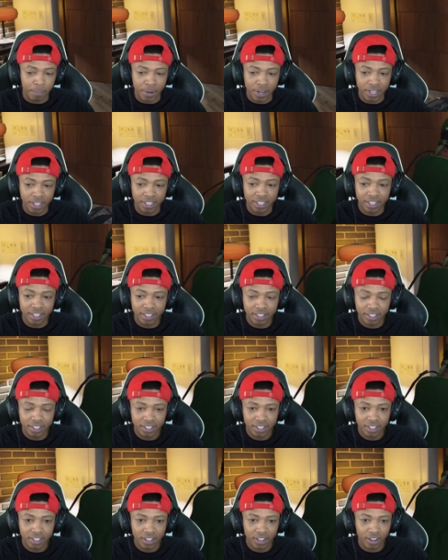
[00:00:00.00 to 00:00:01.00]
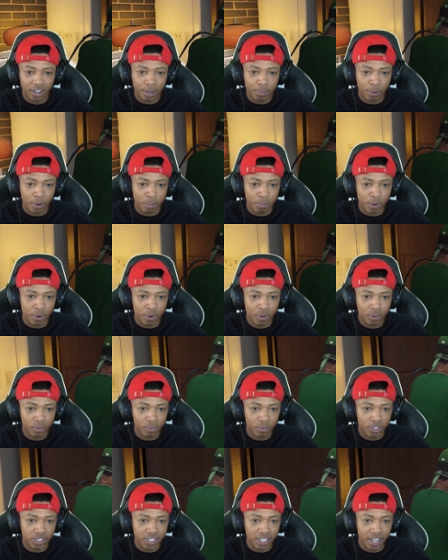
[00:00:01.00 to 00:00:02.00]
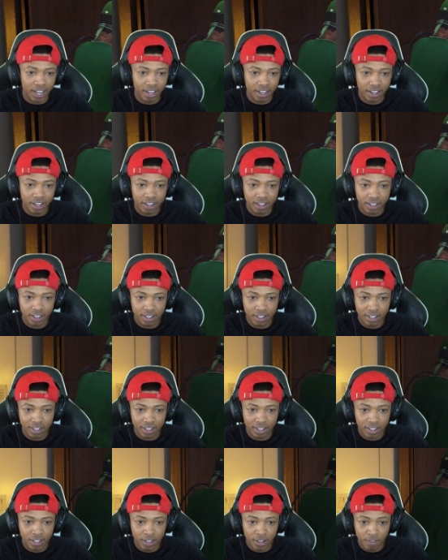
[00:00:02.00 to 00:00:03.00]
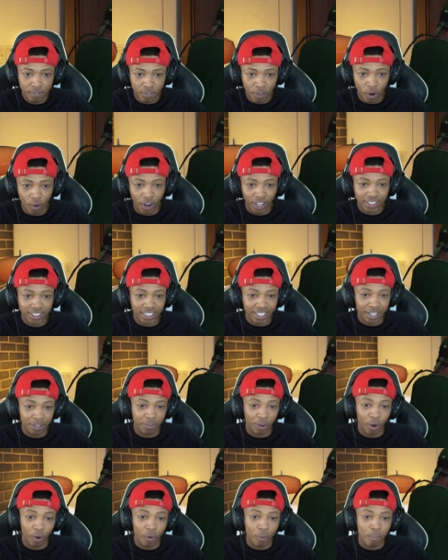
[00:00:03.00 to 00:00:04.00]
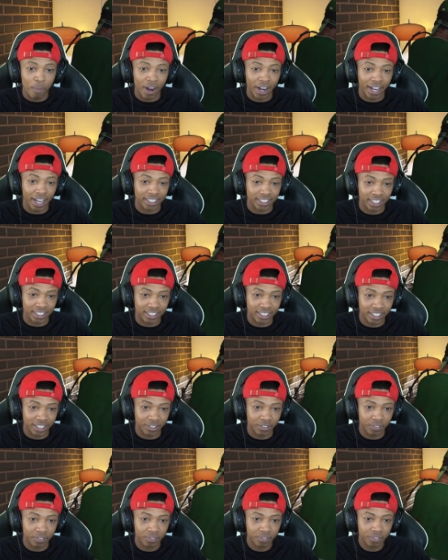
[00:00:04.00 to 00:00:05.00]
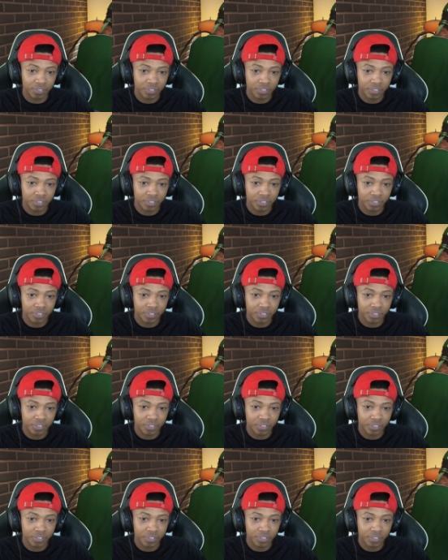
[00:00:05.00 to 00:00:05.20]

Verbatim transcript: huh? Come on, come on. Get on floor. Oh, I see him. Oh my gosh, I see him. Oh